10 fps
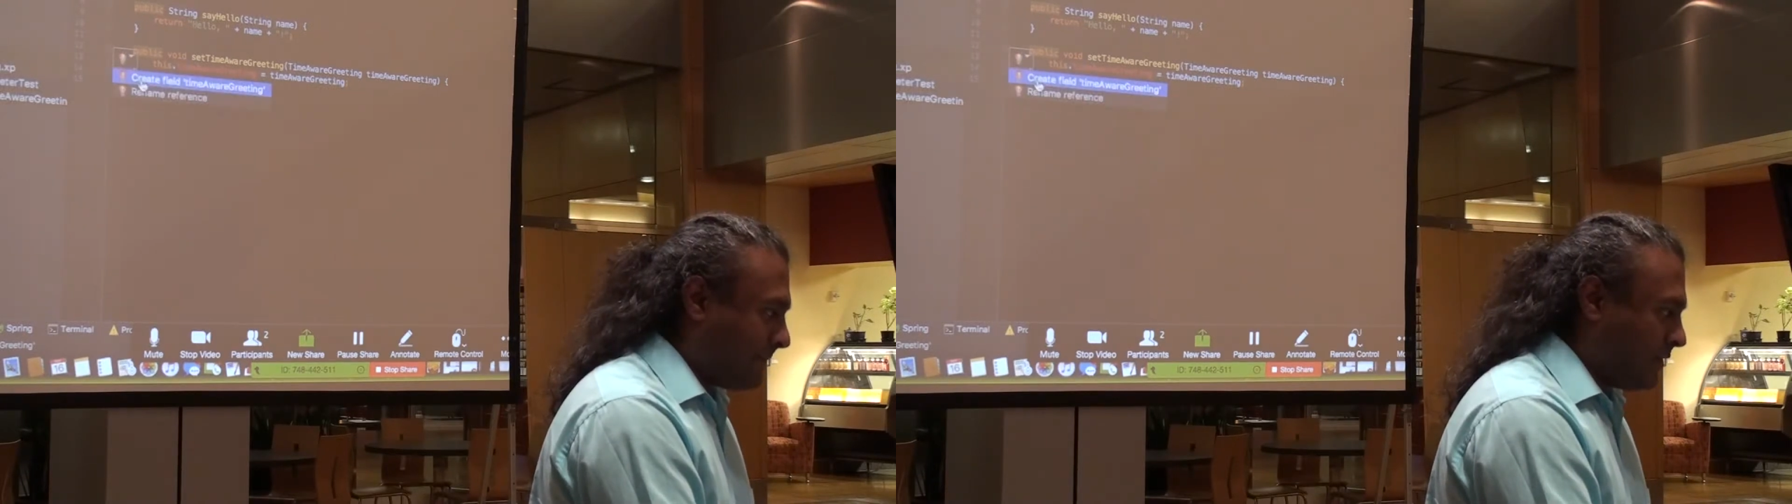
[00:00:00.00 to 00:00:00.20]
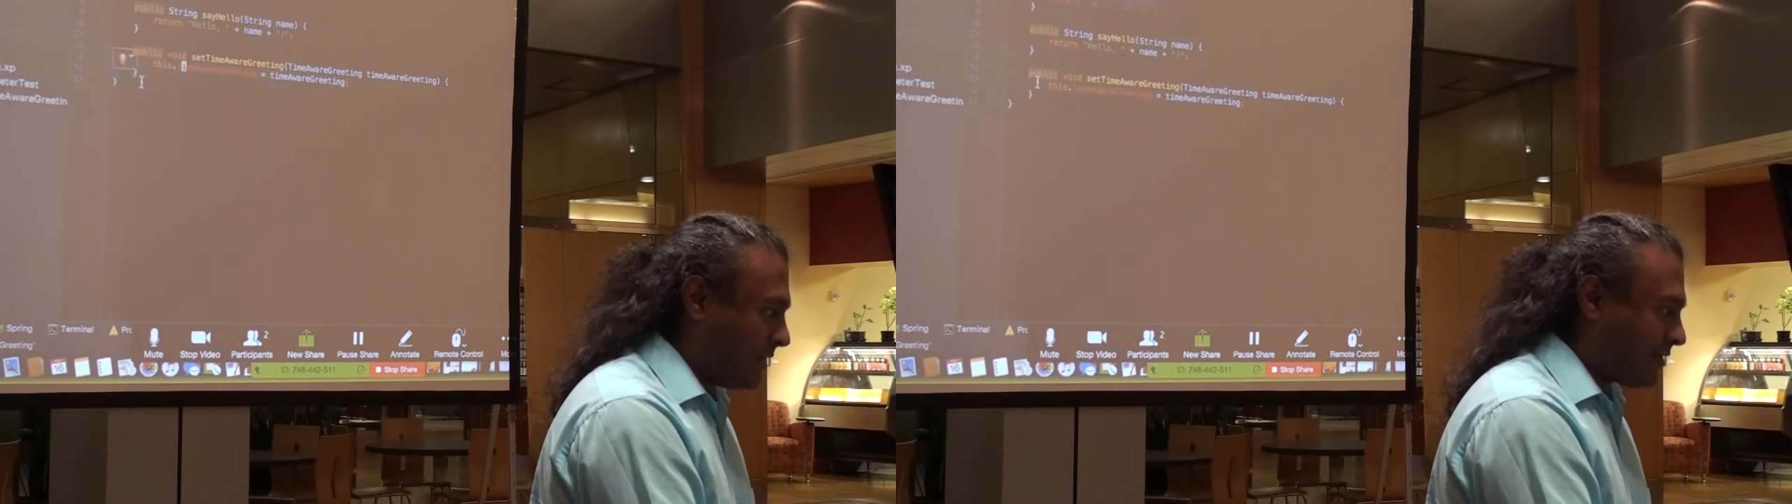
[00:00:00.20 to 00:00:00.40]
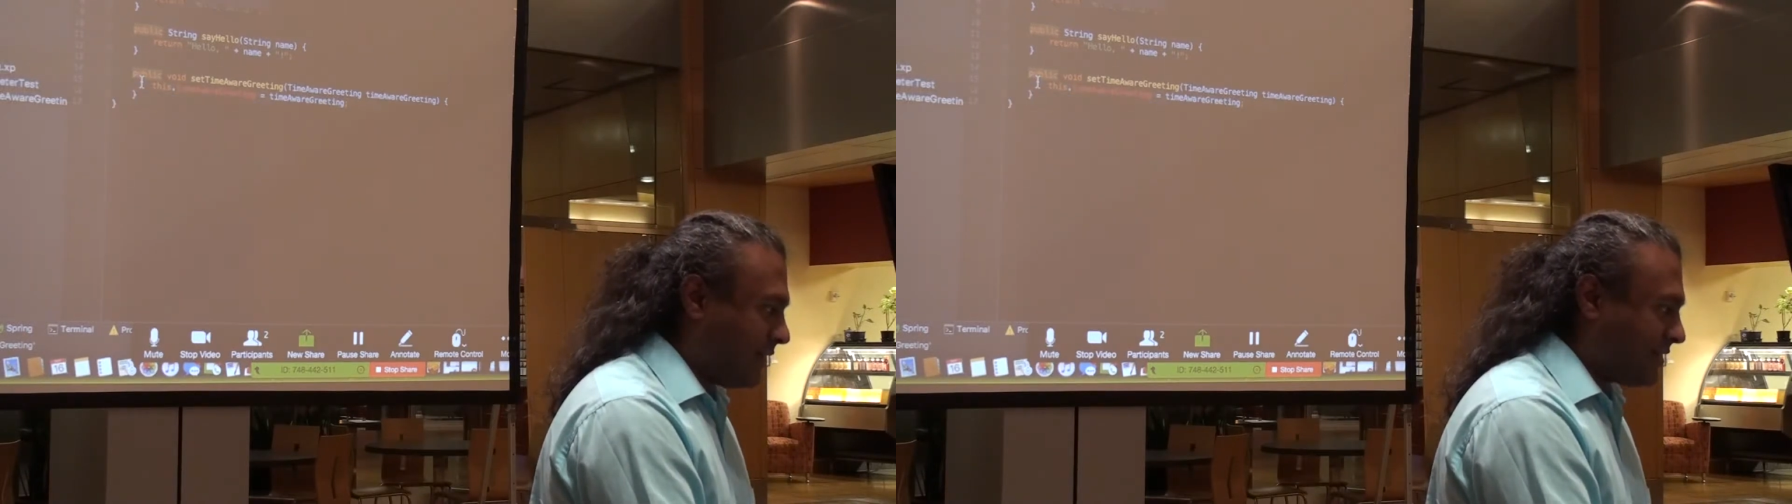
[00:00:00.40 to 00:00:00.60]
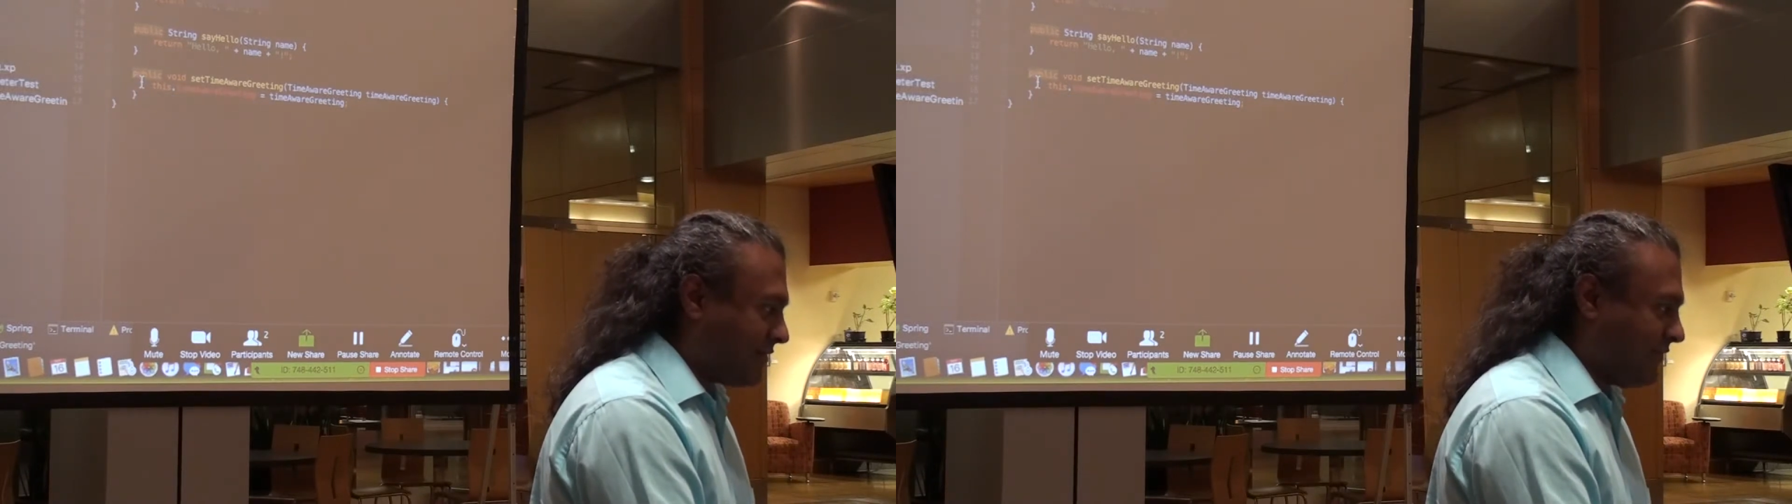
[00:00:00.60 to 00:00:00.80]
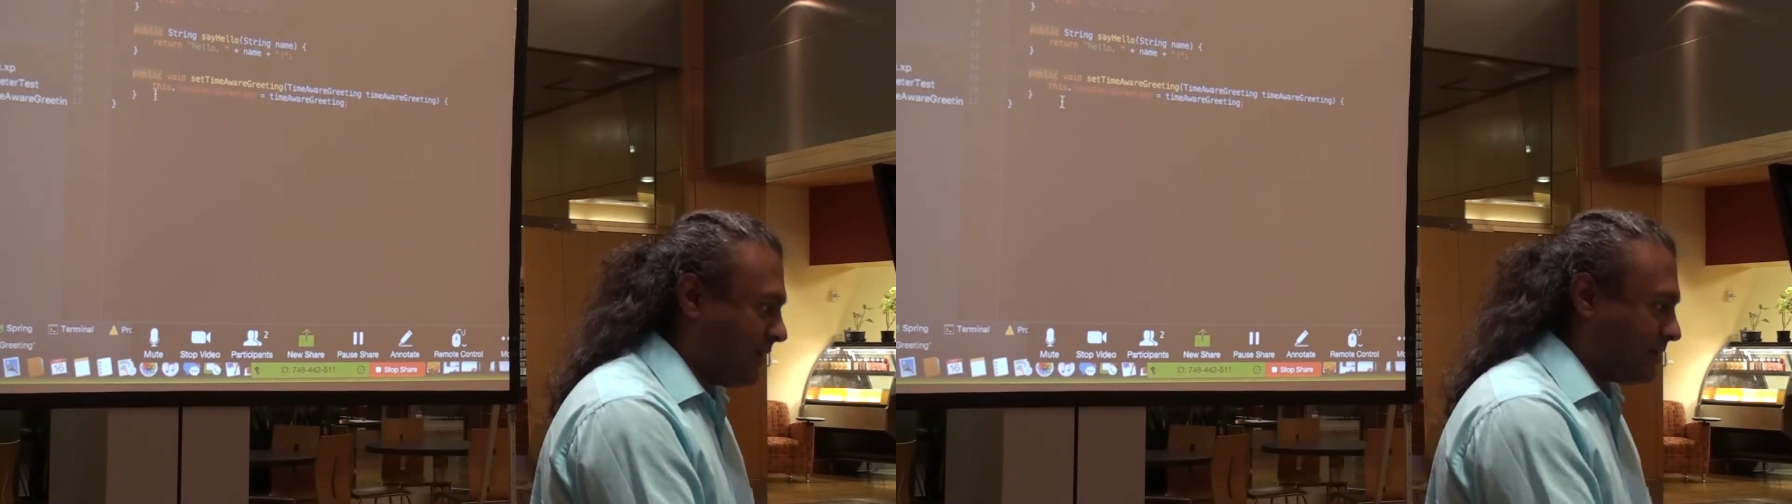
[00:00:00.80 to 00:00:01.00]
Let's create
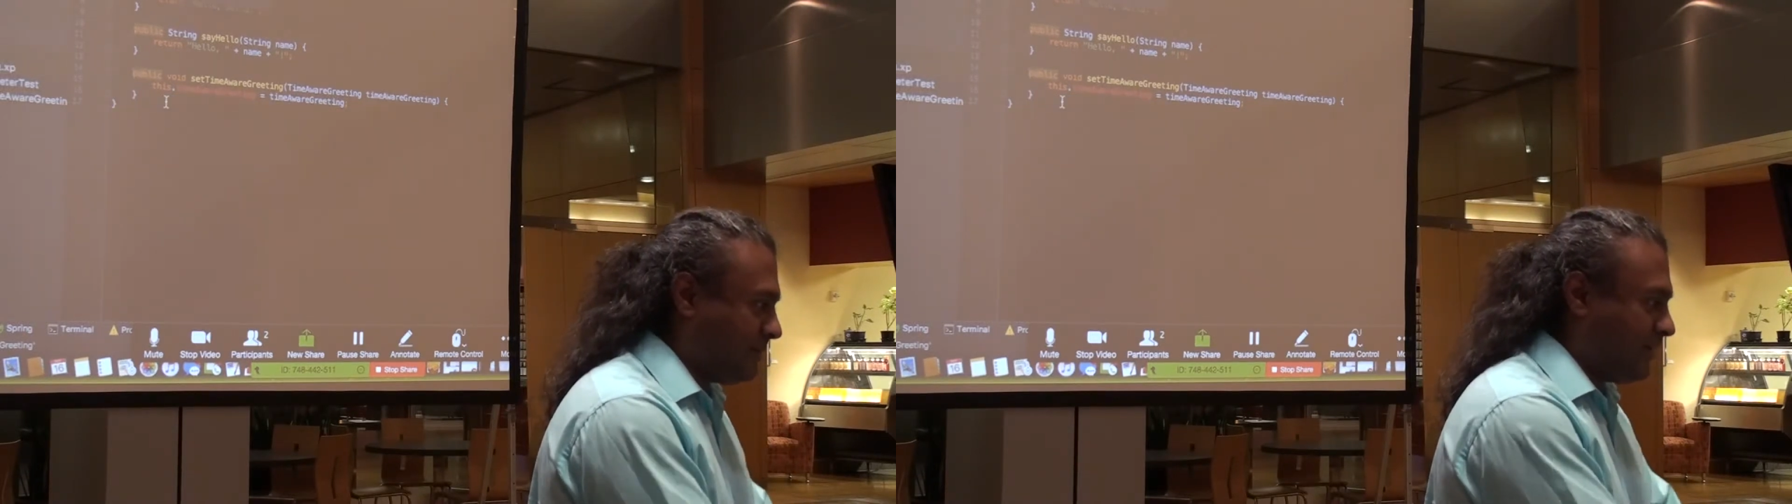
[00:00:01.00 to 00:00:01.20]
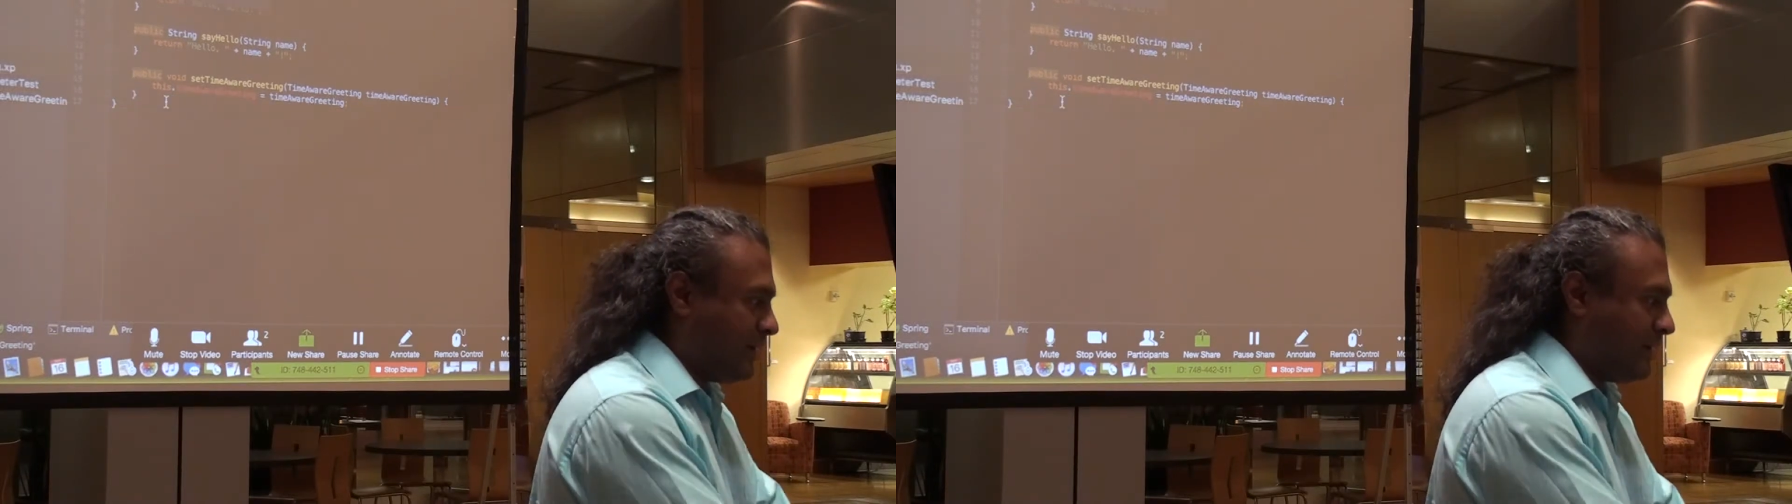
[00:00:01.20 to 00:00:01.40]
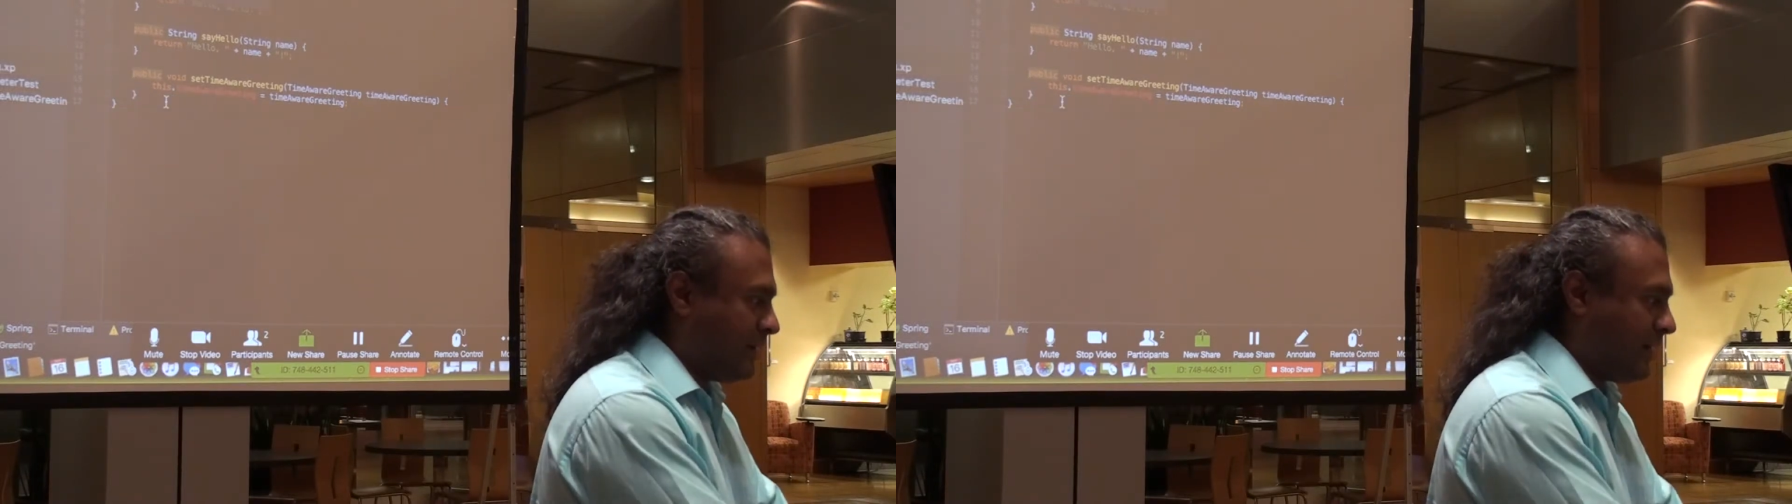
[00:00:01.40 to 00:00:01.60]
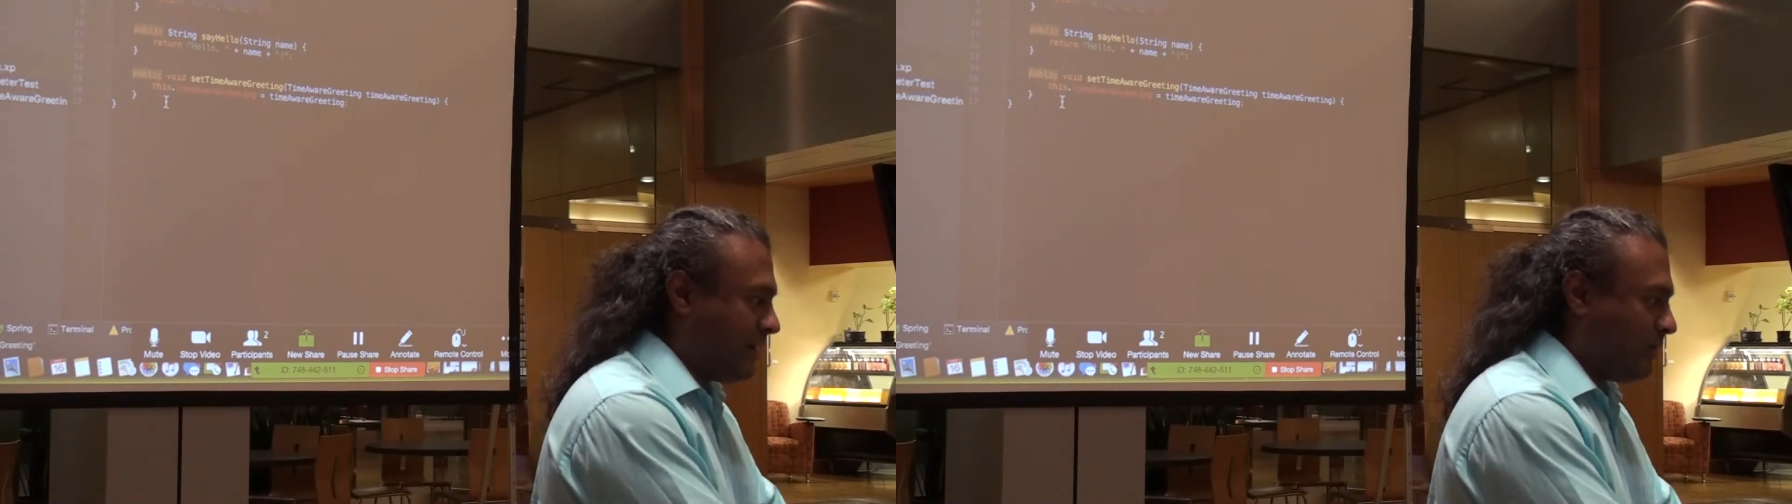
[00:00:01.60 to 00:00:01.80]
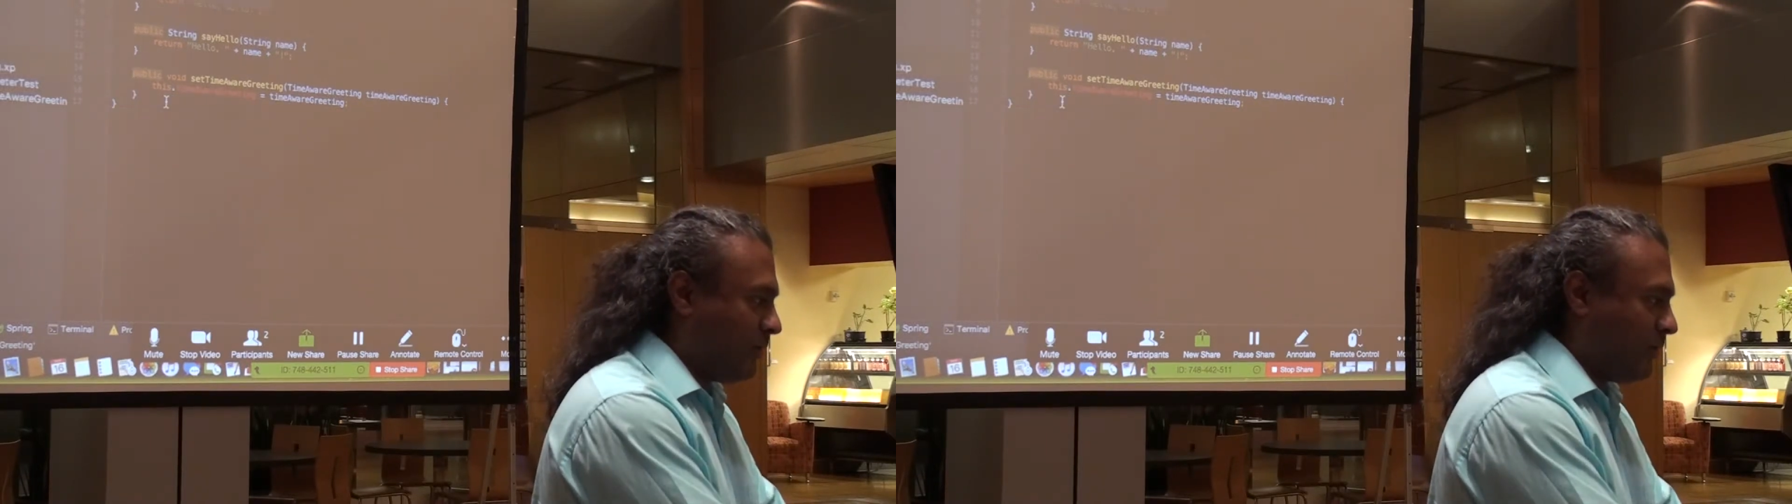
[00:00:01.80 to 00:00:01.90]
that field. All right.